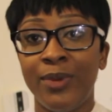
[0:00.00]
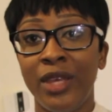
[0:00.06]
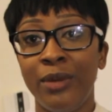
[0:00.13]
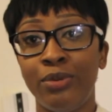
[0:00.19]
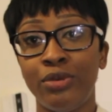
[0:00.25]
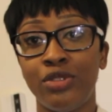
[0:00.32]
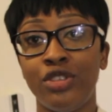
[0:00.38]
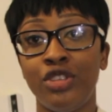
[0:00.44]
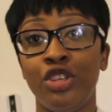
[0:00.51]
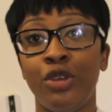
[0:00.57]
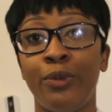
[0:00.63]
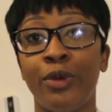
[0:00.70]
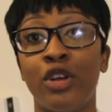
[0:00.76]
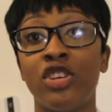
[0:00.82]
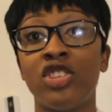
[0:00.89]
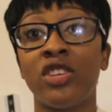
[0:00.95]
people to you
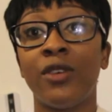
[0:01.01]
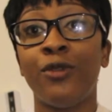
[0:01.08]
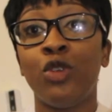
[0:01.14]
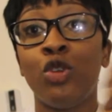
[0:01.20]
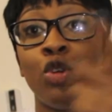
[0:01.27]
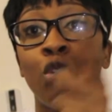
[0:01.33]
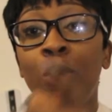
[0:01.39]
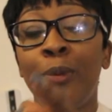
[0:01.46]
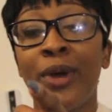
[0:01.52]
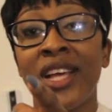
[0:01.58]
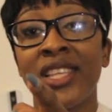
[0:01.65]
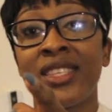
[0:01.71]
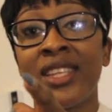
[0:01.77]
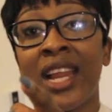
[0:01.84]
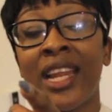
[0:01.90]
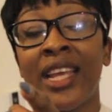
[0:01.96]
because of your
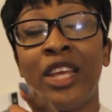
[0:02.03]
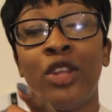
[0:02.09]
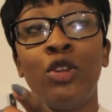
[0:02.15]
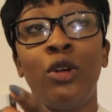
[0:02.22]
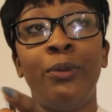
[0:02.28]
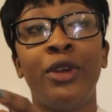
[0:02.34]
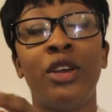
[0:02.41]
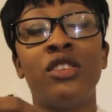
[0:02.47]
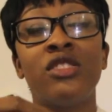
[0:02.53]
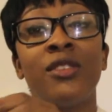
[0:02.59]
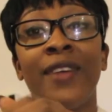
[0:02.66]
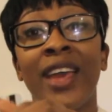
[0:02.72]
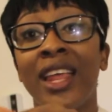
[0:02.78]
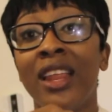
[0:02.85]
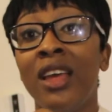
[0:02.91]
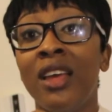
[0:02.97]
personality, not because
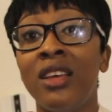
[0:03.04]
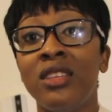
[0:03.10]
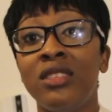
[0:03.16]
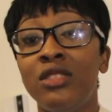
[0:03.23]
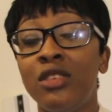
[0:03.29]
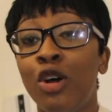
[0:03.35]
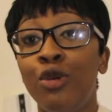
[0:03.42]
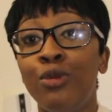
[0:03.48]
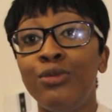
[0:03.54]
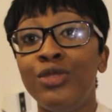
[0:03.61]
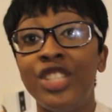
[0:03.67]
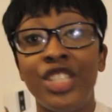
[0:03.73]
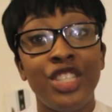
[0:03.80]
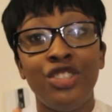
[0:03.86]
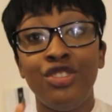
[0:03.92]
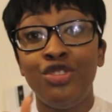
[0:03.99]
of
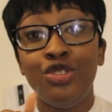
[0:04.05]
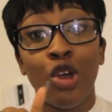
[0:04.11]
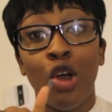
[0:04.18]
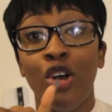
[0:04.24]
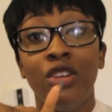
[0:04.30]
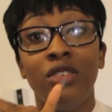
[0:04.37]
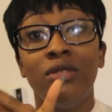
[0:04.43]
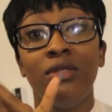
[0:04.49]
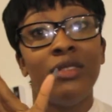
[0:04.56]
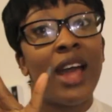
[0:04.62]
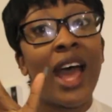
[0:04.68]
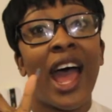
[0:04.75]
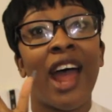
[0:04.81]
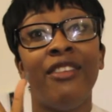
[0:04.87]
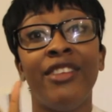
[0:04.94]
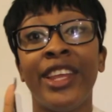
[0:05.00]
Tom, John,
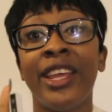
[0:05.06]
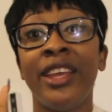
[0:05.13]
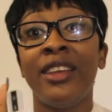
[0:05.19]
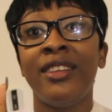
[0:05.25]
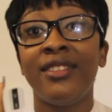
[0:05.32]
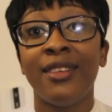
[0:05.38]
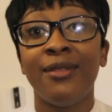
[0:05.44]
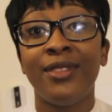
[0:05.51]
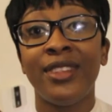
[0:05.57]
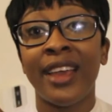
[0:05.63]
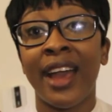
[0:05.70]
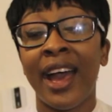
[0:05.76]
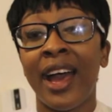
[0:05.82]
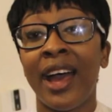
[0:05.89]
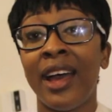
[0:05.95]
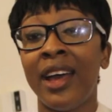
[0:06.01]
Harry,
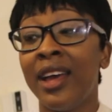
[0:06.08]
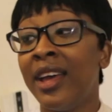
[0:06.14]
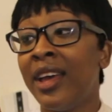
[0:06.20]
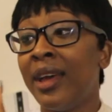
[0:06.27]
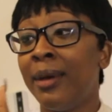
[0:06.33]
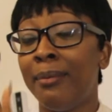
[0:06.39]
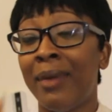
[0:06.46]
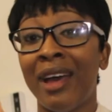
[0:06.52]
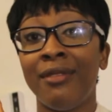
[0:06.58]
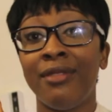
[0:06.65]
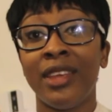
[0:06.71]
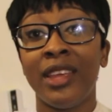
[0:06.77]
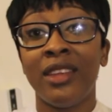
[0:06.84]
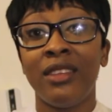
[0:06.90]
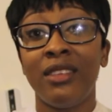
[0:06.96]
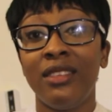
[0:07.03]
Cynthia,
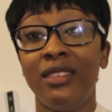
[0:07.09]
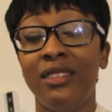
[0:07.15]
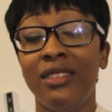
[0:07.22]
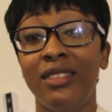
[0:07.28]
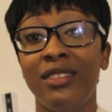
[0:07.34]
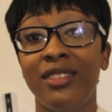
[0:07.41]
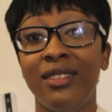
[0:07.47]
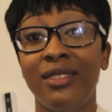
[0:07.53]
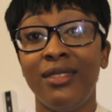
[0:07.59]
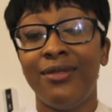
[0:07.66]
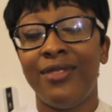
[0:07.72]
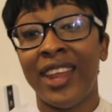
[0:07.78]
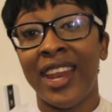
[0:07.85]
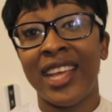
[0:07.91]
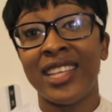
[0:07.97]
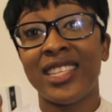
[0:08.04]
Marvin,
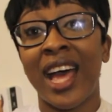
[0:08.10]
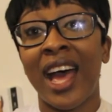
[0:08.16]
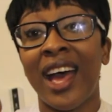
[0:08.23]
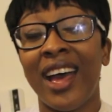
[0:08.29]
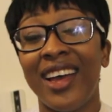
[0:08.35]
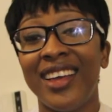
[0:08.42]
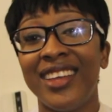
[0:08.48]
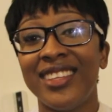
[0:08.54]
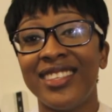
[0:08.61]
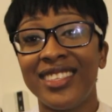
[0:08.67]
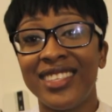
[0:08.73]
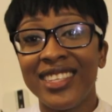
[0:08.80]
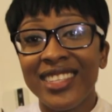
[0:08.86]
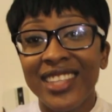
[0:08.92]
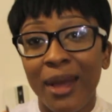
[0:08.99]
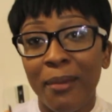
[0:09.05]
Vanessa,
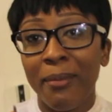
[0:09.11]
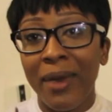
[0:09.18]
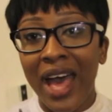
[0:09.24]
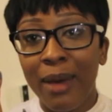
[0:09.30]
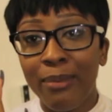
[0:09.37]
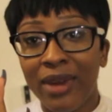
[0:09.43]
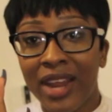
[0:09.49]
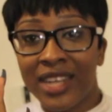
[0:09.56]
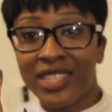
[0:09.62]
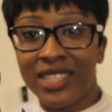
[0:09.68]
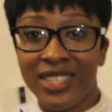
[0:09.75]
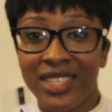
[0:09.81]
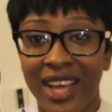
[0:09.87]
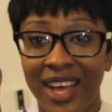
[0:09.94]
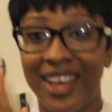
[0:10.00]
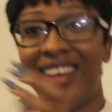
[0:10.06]
Barbara,
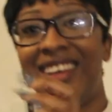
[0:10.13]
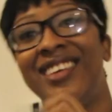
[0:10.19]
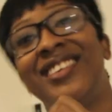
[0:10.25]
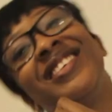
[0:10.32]
Jessica.